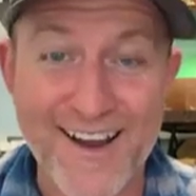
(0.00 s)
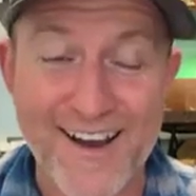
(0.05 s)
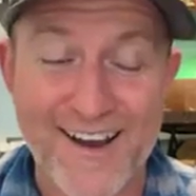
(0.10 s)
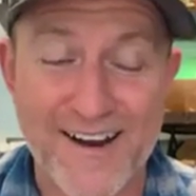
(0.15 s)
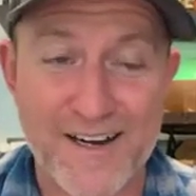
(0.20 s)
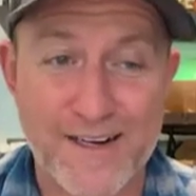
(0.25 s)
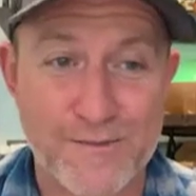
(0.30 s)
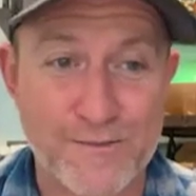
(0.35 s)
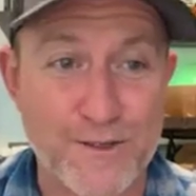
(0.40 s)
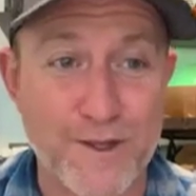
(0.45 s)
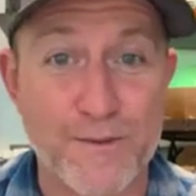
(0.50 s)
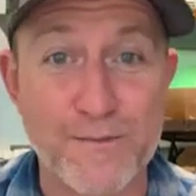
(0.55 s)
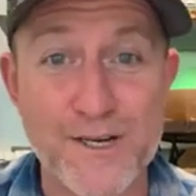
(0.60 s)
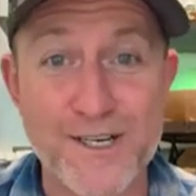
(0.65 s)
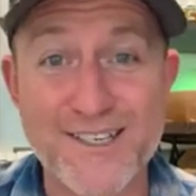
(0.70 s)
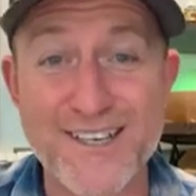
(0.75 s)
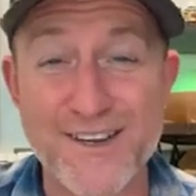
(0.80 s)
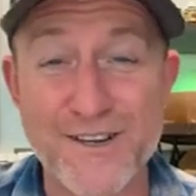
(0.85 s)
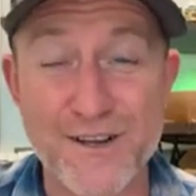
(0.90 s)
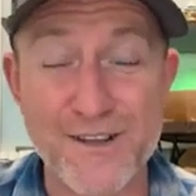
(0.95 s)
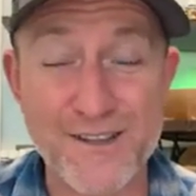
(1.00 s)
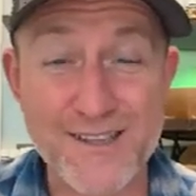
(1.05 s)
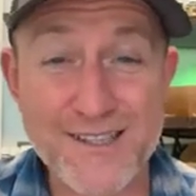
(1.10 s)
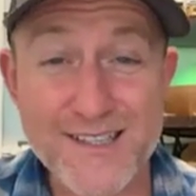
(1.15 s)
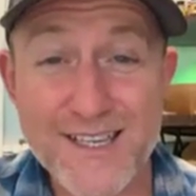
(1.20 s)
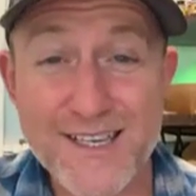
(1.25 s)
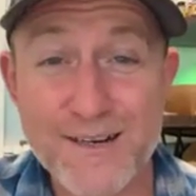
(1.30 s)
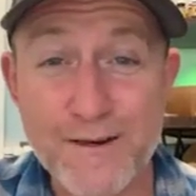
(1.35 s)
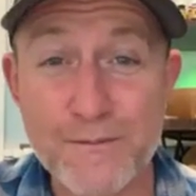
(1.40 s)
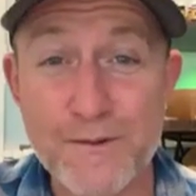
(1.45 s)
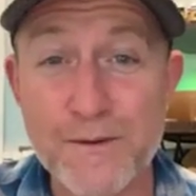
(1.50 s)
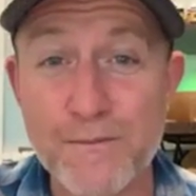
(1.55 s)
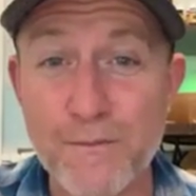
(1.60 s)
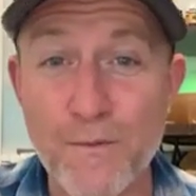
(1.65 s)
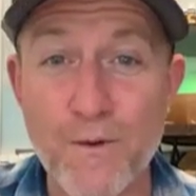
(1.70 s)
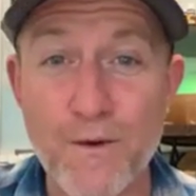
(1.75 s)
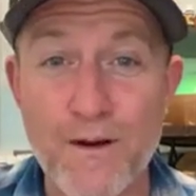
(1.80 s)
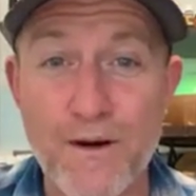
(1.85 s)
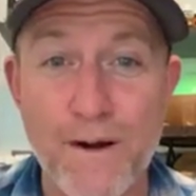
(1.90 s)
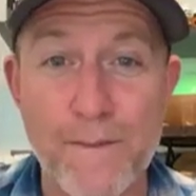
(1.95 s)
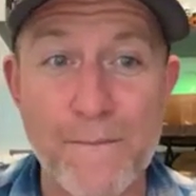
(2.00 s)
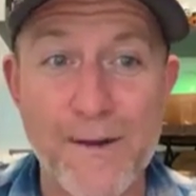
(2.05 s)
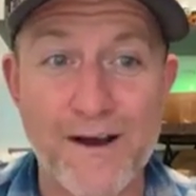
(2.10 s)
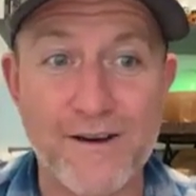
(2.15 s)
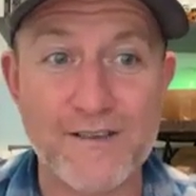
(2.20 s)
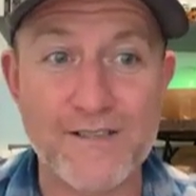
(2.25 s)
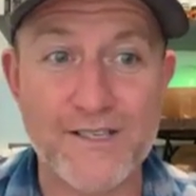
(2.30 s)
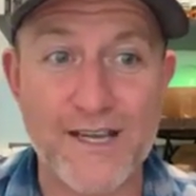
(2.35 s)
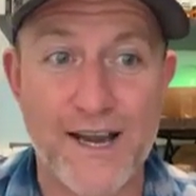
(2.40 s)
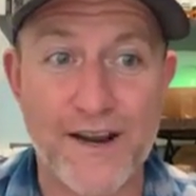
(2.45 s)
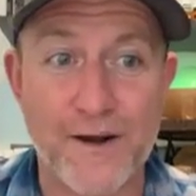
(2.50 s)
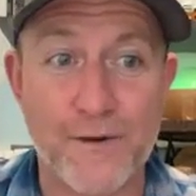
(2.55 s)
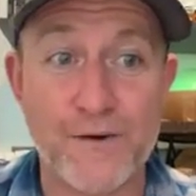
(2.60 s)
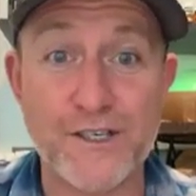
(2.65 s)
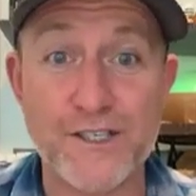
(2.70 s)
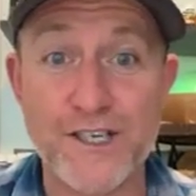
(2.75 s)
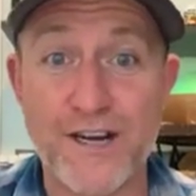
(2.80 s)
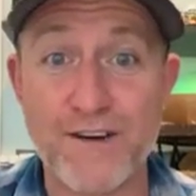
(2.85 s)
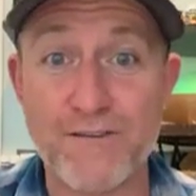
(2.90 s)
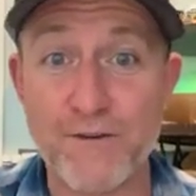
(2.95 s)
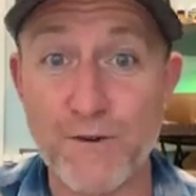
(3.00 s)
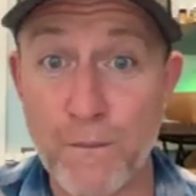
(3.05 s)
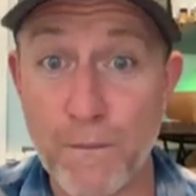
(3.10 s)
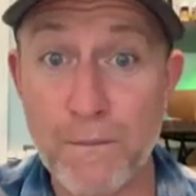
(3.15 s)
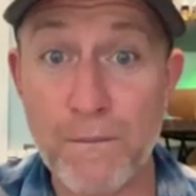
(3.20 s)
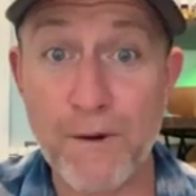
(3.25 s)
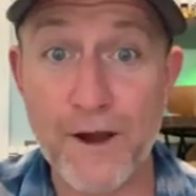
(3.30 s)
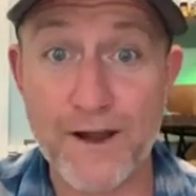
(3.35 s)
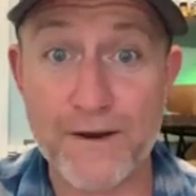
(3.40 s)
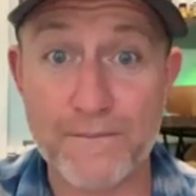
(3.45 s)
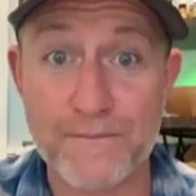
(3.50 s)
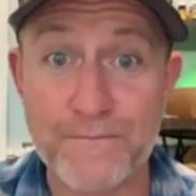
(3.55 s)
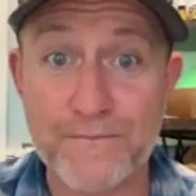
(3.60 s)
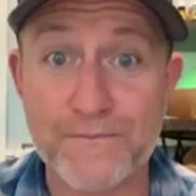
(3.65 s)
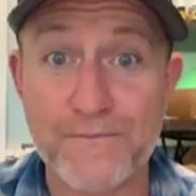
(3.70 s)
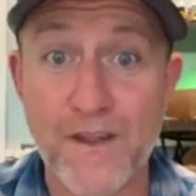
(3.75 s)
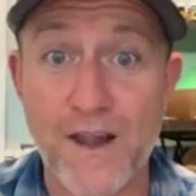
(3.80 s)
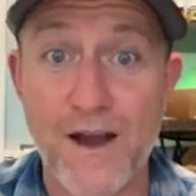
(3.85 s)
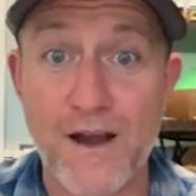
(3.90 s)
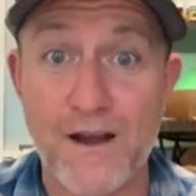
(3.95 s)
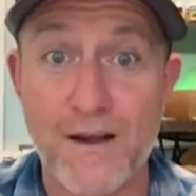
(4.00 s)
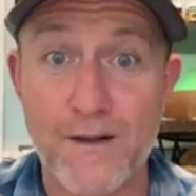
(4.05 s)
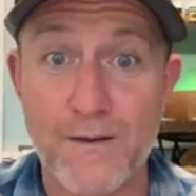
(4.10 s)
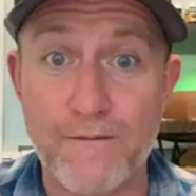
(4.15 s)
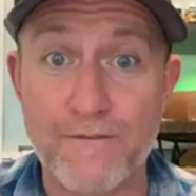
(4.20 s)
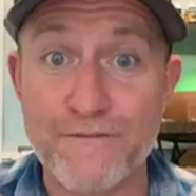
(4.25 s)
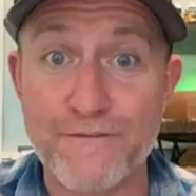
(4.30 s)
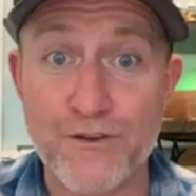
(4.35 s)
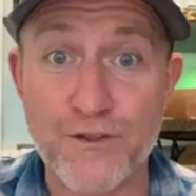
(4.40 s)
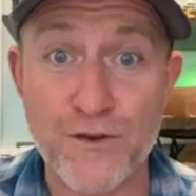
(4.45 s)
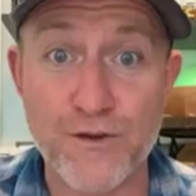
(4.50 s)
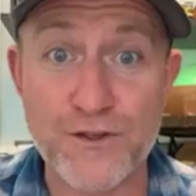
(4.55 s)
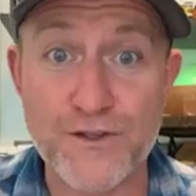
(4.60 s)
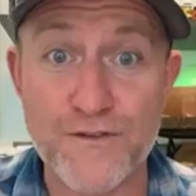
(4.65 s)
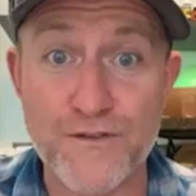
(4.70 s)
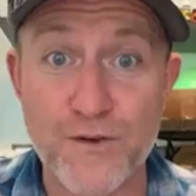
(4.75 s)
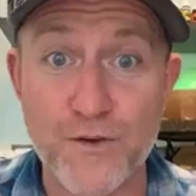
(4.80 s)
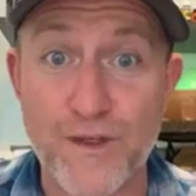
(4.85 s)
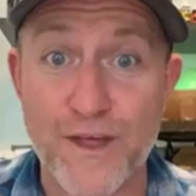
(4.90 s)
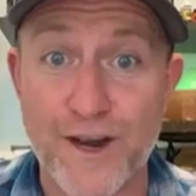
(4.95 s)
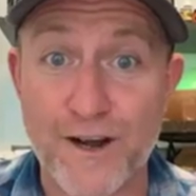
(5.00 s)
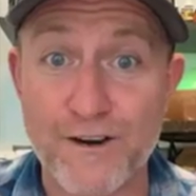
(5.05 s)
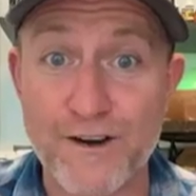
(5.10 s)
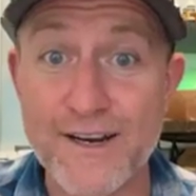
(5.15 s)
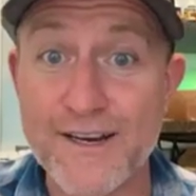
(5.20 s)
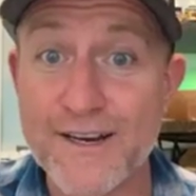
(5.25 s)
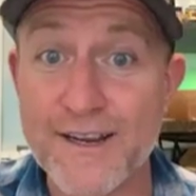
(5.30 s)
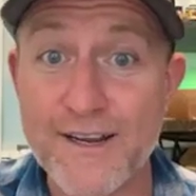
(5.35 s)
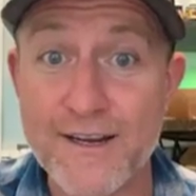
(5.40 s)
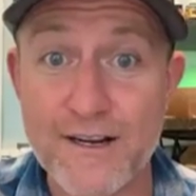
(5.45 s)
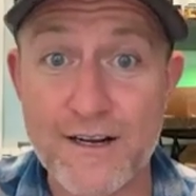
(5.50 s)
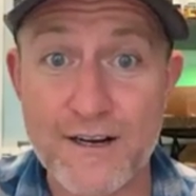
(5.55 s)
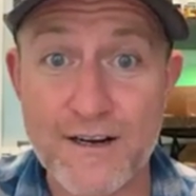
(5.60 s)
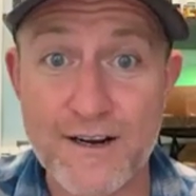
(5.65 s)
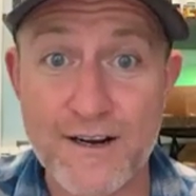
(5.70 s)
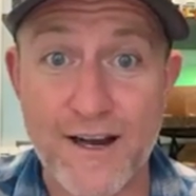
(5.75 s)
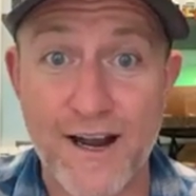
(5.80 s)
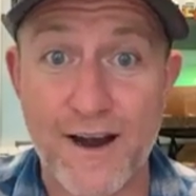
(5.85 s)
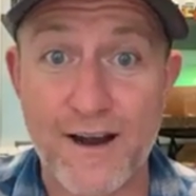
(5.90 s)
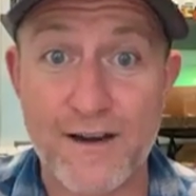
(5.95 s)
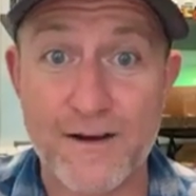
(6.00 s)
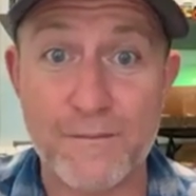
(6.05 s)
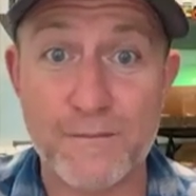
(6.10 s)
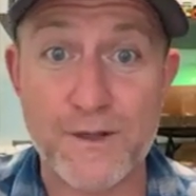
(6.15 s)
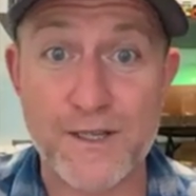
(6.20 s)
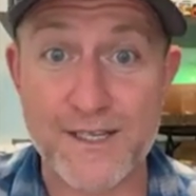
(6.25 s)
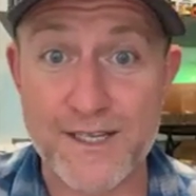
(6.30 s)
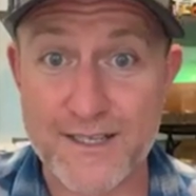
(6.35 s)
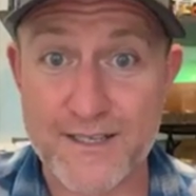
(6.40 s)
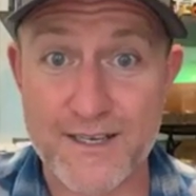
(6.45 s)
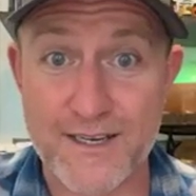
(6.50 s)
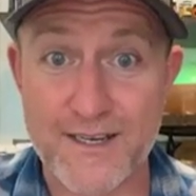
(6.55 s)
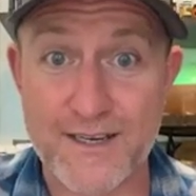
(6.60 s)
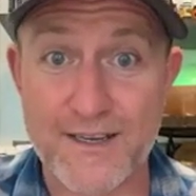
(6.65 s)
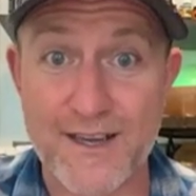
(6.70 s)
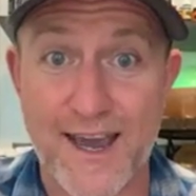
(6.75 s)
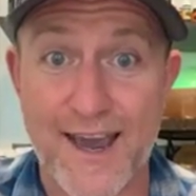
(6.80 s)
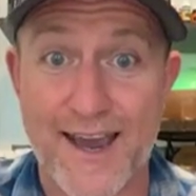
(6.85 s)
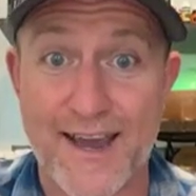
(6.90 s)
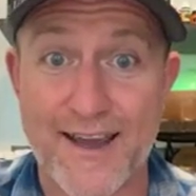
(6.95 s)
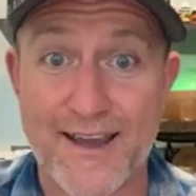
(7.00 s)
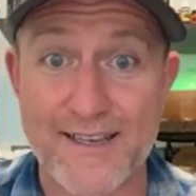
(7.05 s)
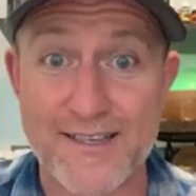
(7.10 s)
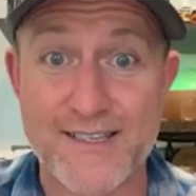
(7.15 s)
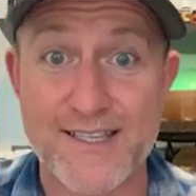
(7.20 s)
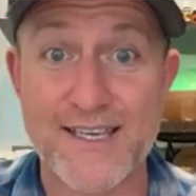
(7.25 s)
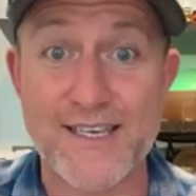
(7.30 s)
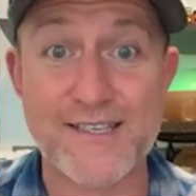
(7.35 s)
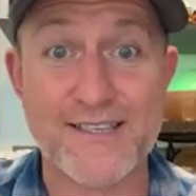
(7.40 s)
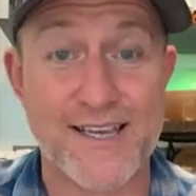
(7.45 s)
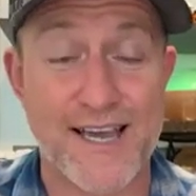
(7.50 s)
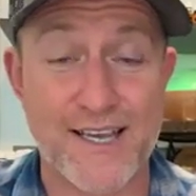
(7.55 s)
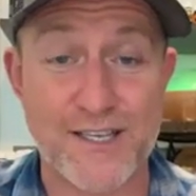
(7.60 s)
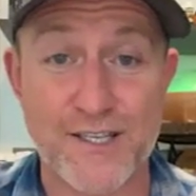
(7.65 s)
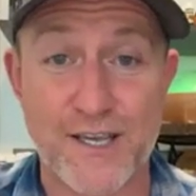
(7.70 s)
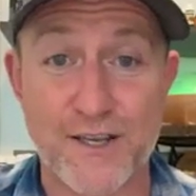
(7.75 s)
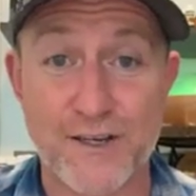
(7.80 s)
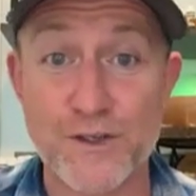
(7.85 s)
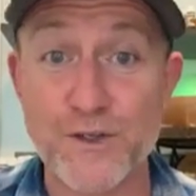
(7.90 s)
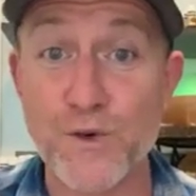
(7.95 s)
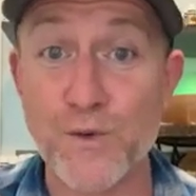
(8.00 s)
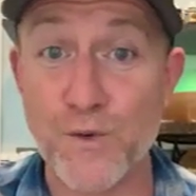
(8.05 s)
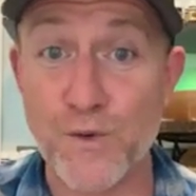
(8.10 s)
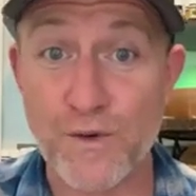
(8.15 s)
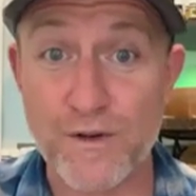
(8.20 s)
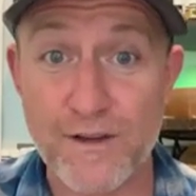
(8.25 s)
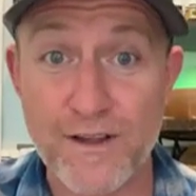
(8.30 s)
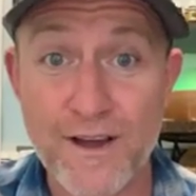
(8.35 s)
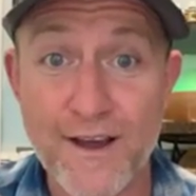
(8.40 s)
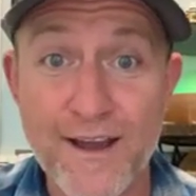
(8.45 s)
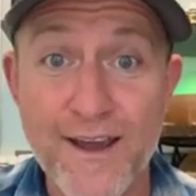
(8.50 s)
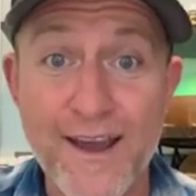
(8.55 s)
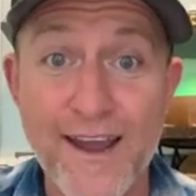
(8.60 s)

So I'm going to tell you a little bit more about Zyto in general, but for those of you that are in here, Melissa has this as a tool,